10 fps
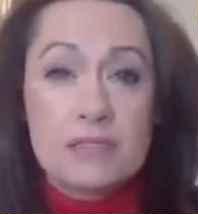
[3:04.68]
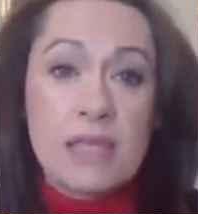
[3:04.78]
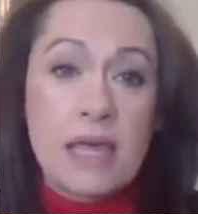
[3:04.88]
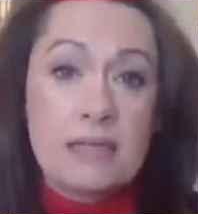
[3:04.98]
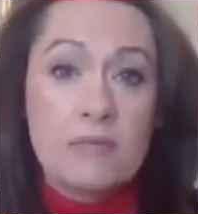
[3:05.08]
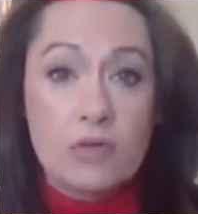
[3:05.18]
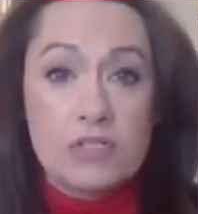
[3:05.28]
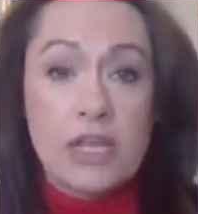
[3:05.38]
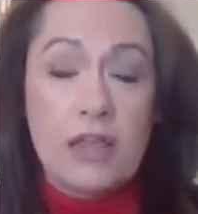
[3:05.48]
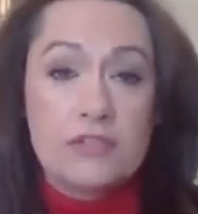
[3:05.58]
slightly more
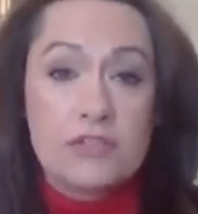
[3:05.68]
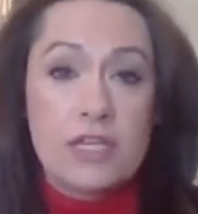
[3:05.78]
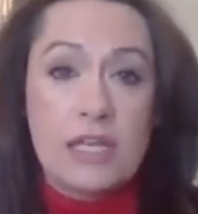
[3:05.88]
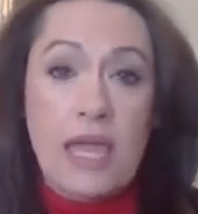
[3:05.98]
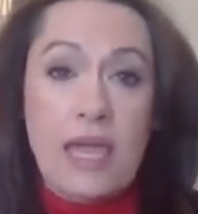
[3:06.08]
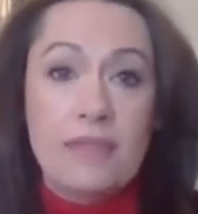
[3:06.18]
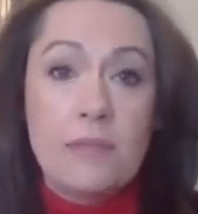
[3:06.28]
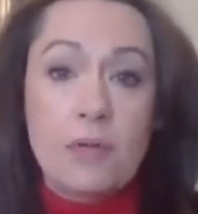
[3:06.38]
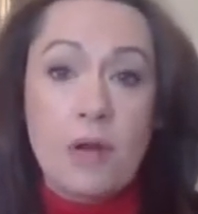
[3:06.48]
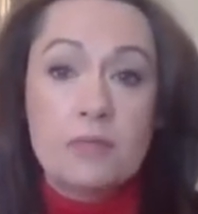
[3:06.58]
challenging, and
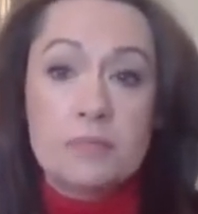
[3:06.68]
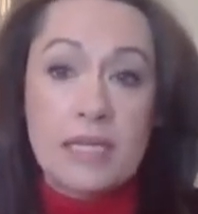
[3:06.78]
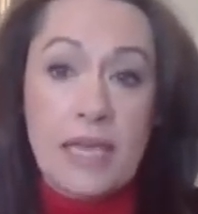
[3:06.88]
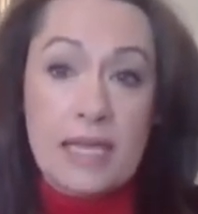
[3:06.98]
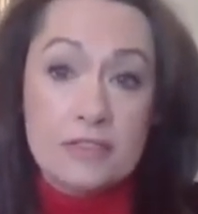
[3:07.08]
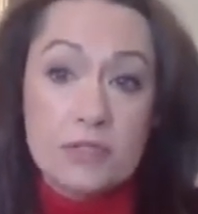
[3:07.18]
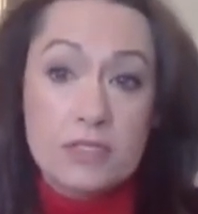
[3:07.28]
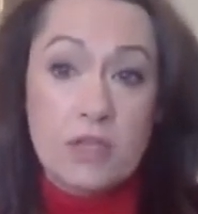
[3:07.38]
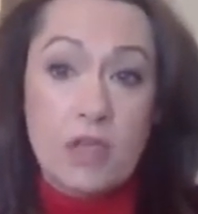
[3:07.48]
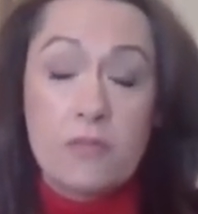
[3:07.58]
they probably can't do it
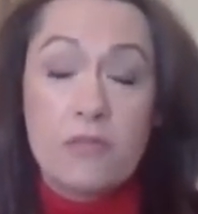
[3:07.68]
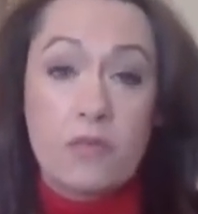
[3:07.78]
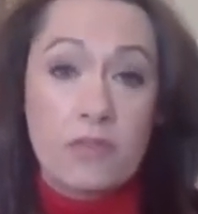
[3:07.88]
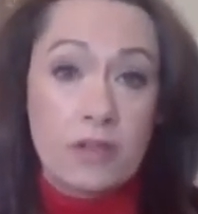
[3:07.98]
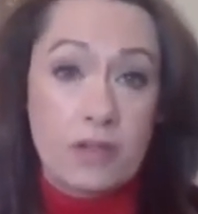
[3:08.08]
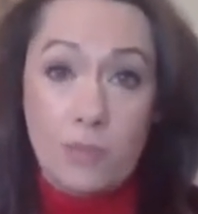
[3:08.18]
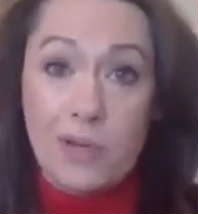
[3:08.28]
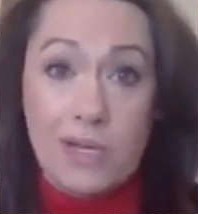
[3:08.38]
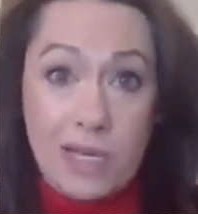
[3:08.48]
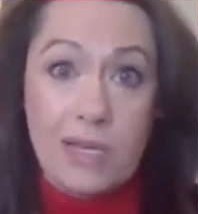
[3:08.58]
as long before they're going to
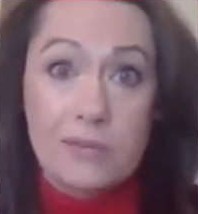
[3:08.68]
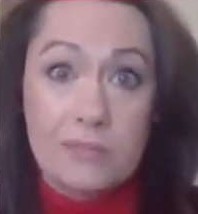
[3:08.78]
want to cut